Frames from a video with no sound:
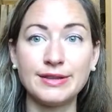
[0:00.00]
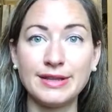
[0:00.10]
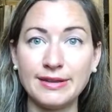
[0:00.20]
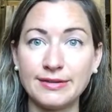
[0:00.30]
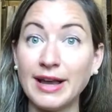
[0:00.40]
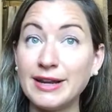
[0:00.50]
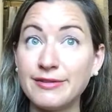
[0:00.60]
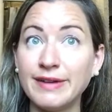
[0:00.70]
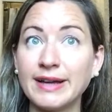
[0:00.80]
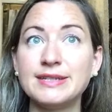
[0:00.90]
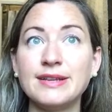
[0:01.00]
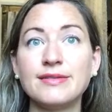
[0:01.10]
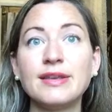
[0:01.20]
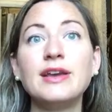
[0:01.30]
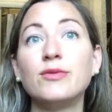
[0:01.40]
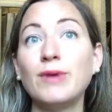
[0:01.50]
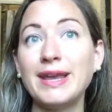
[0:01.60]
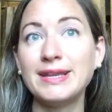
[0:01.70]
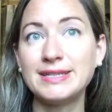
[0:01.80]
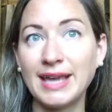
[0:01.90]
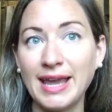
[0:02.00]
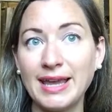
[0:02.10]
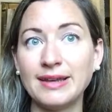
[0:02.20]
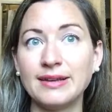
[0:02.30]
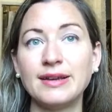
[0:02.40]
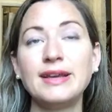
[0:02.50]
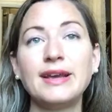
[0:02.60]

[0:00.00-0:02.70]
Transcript: the side effect is weight gain.